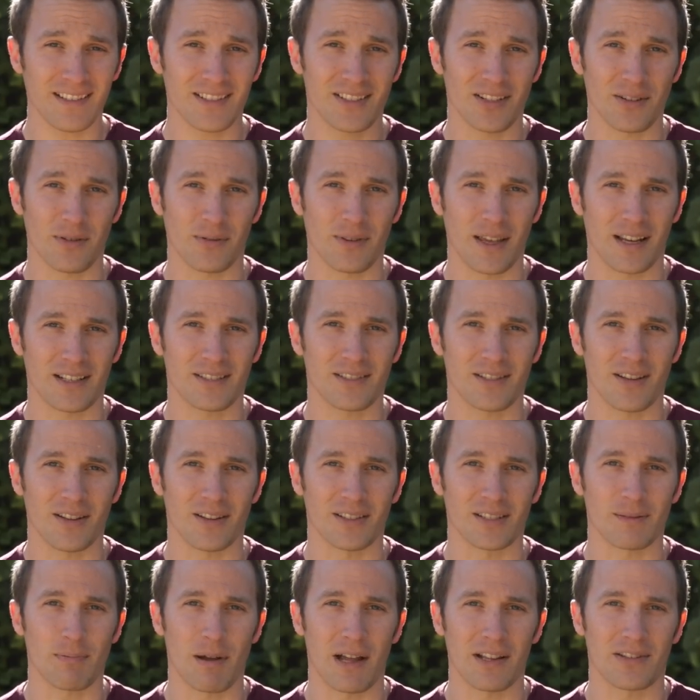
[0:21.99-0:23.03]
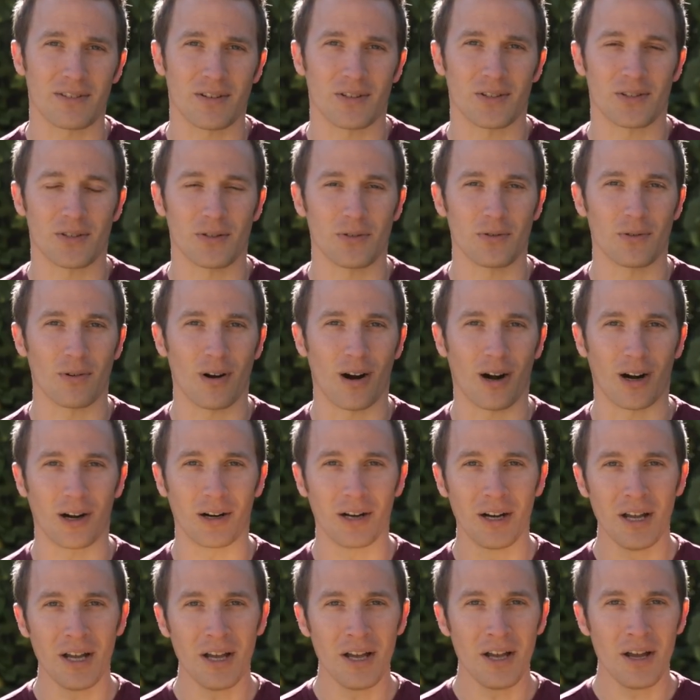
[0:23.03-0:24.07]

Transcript: So thanks to the sponsors who are